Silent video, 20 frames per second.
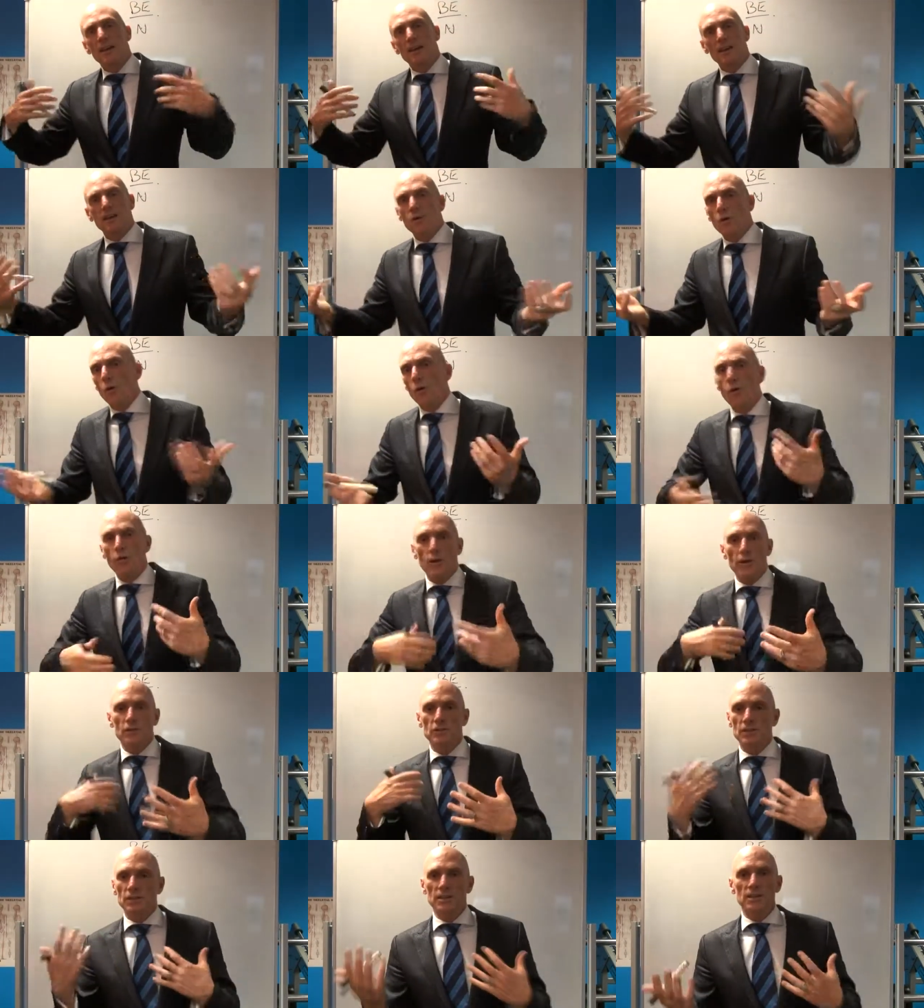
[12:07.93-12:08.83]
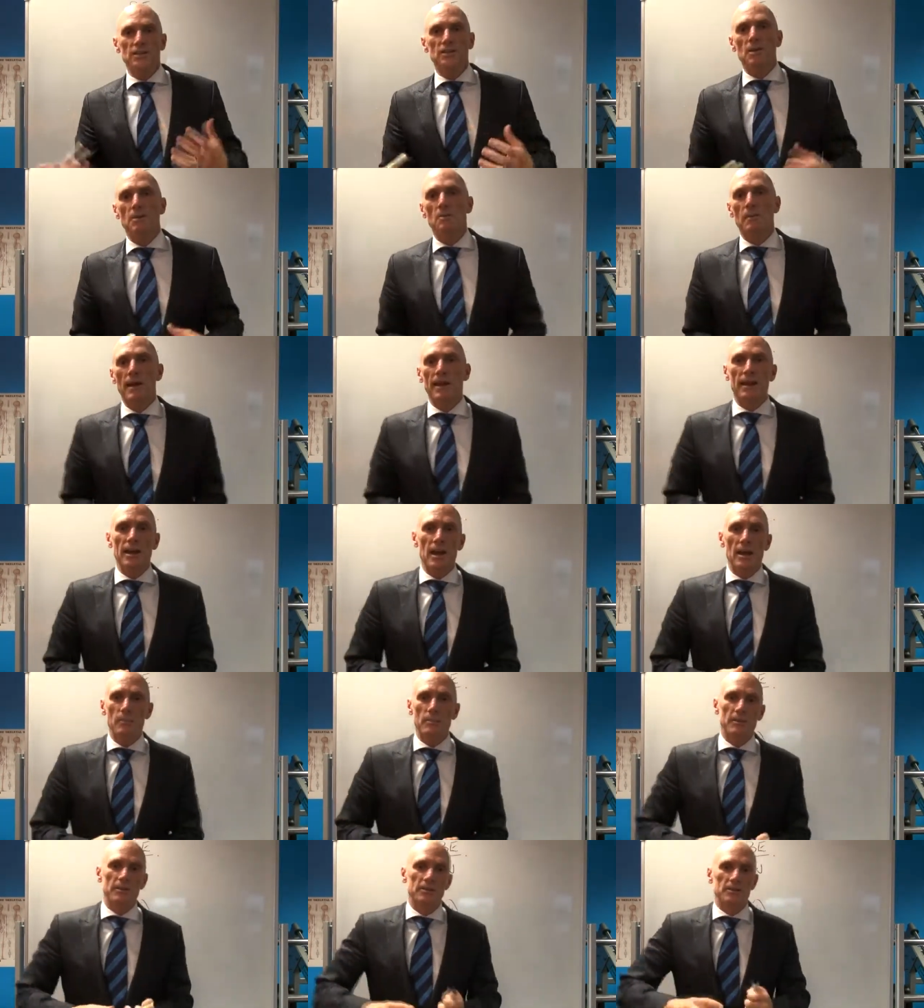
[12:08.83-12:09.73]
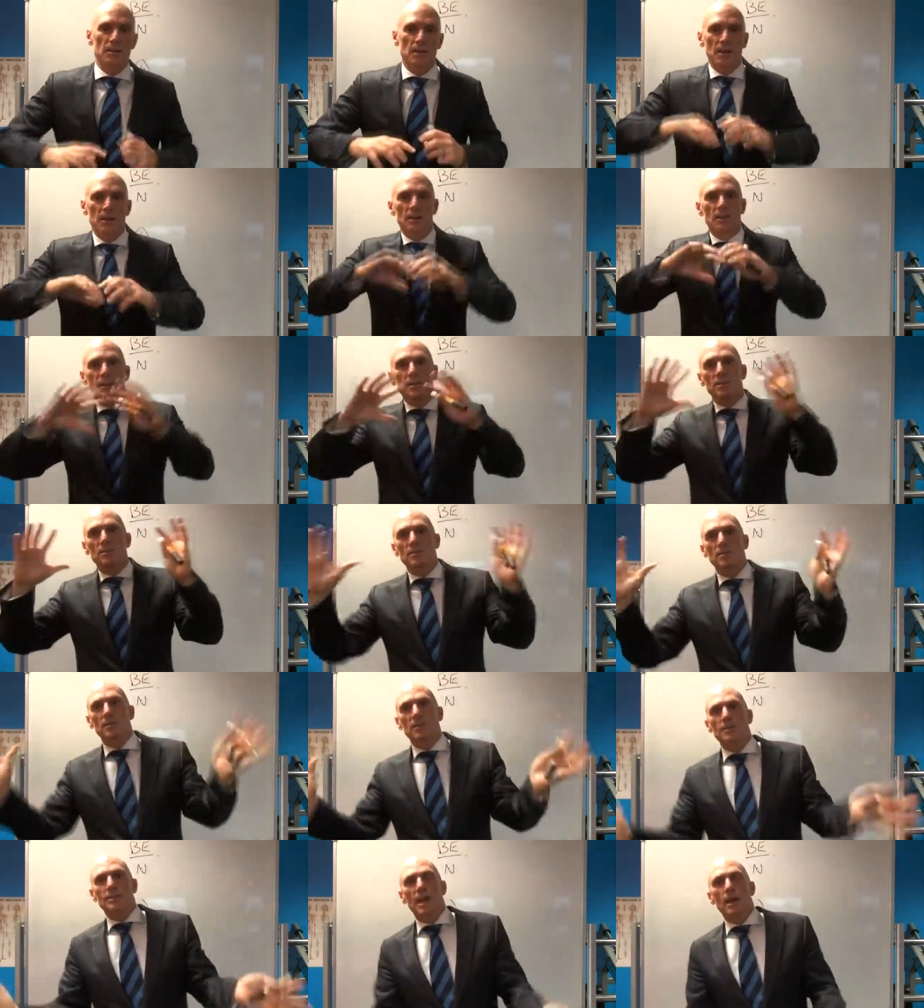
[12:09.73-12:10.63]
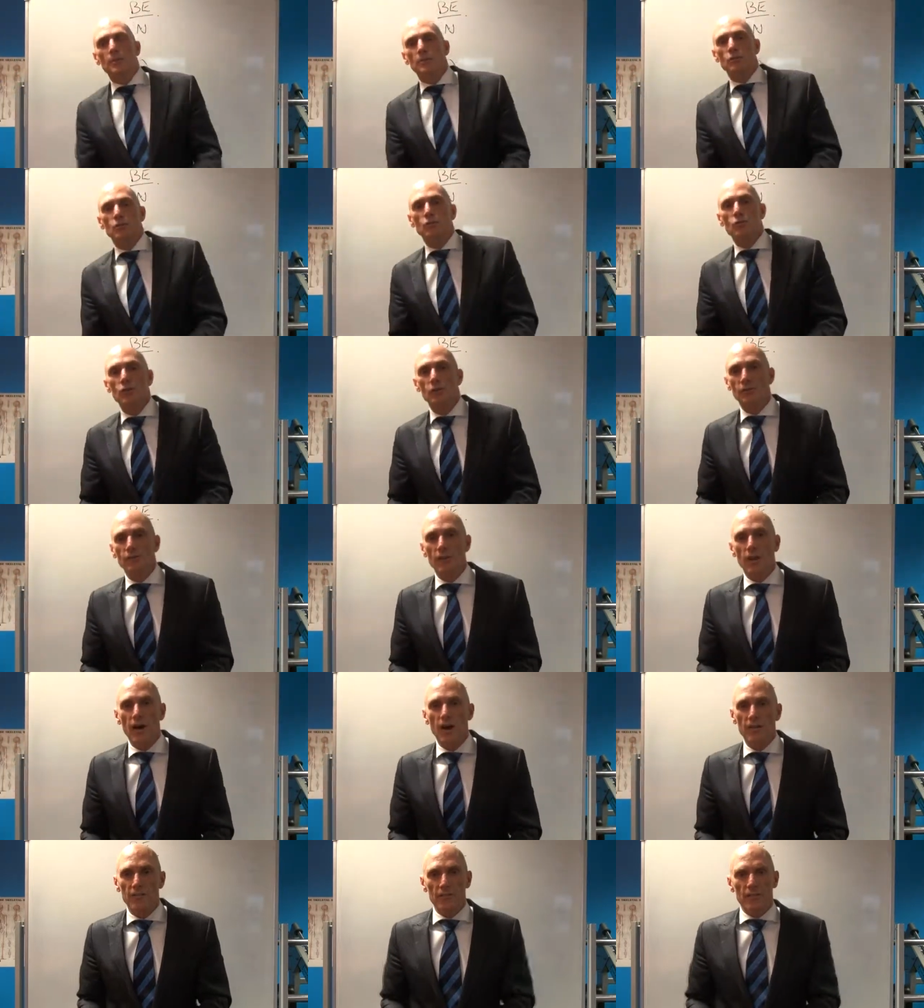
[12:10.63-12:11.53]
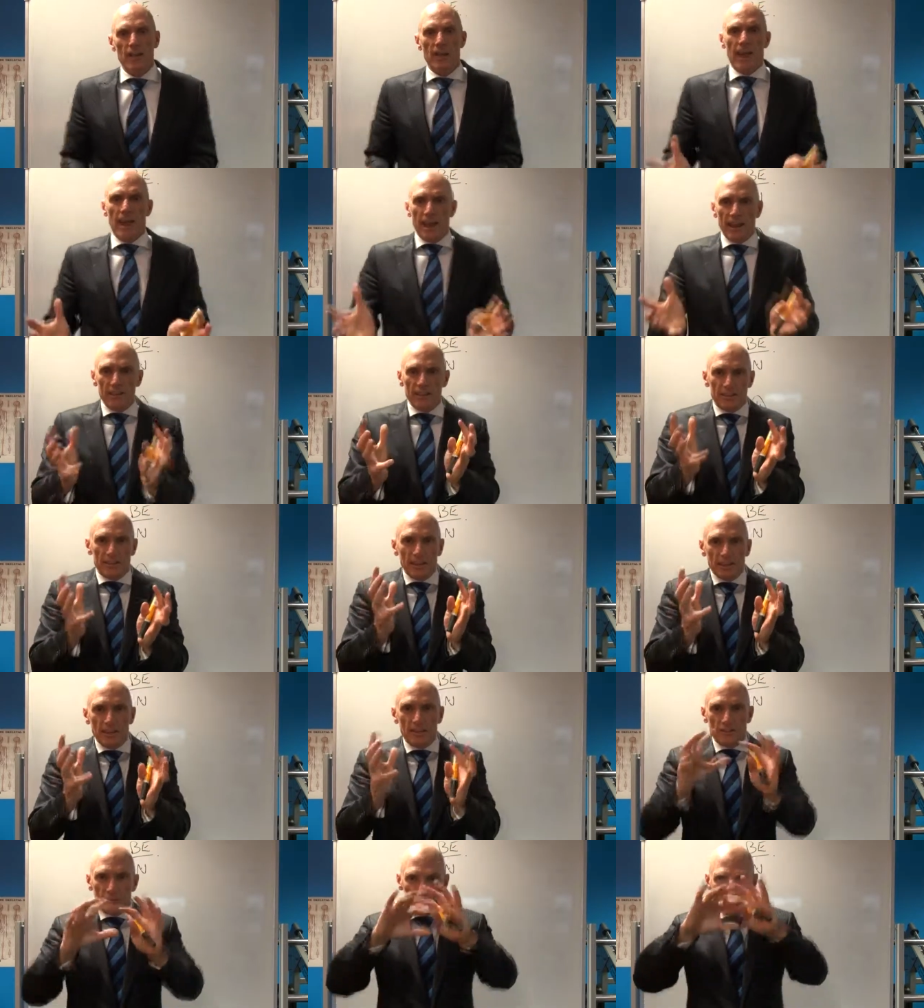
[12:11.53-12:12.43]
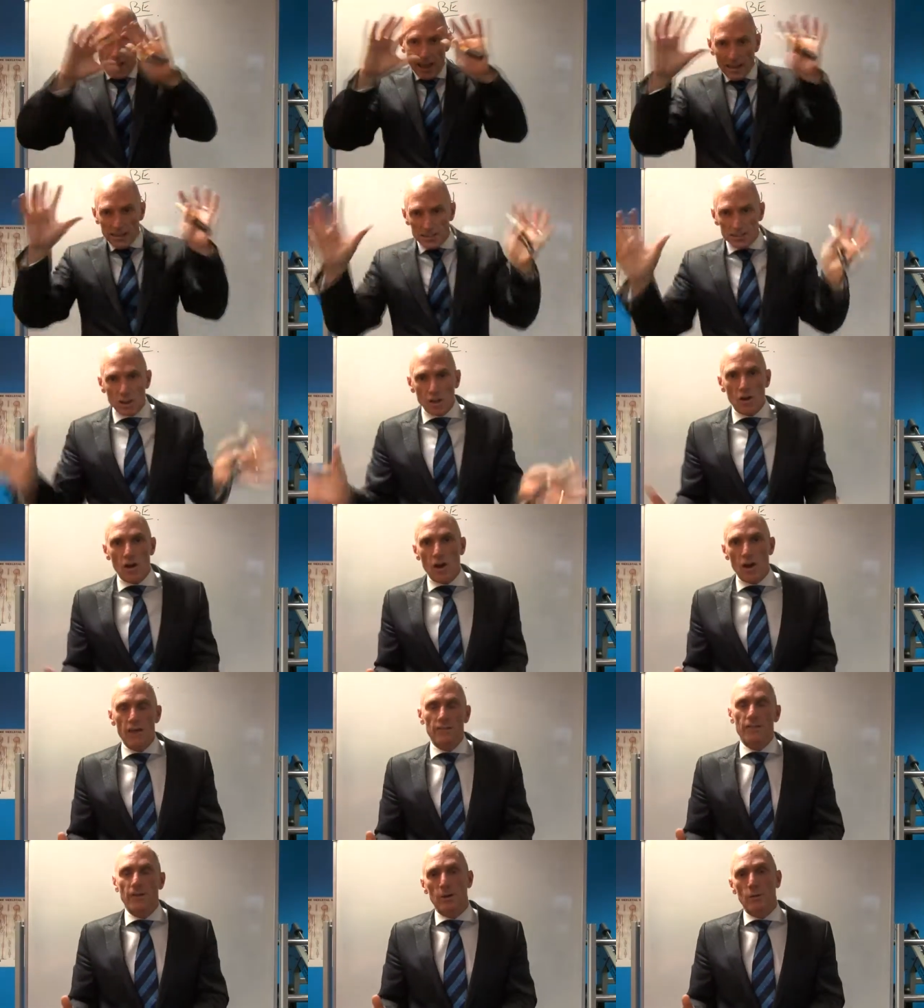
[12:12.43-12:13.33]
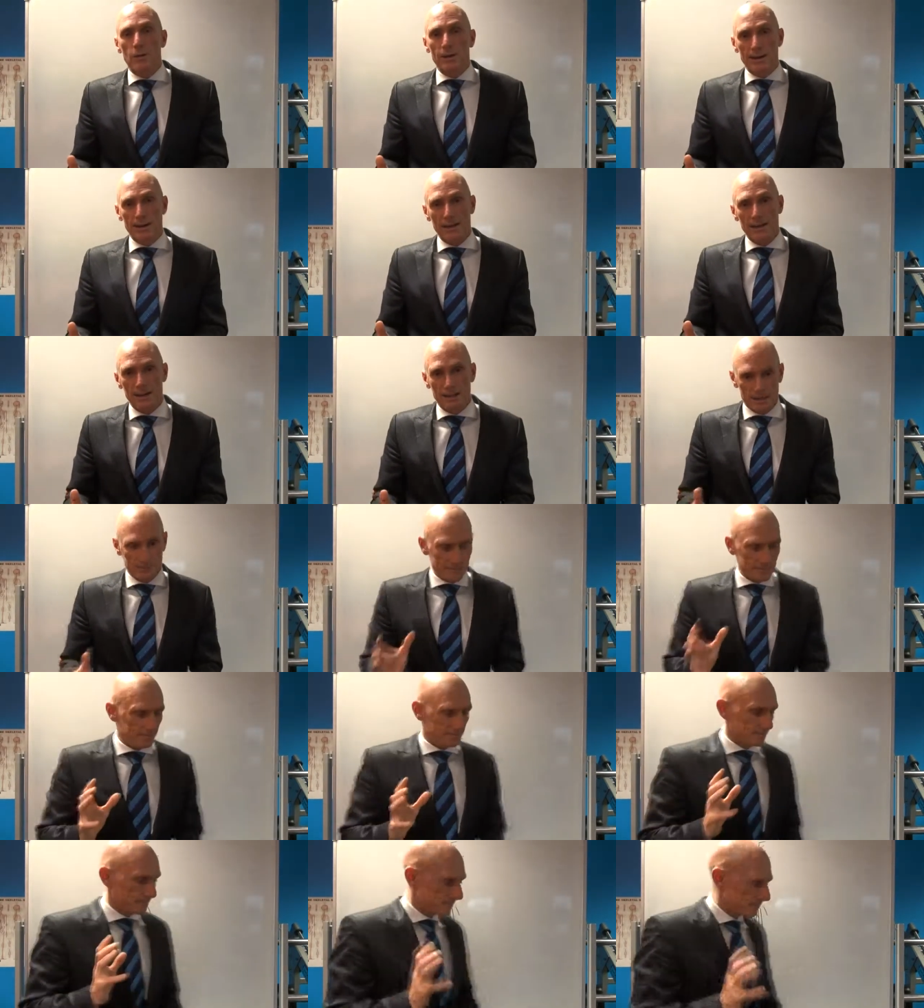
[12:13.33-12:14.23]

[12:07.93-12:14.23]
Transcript: and all those things that make up this, this tapestry of life and think of that's the life I want to live.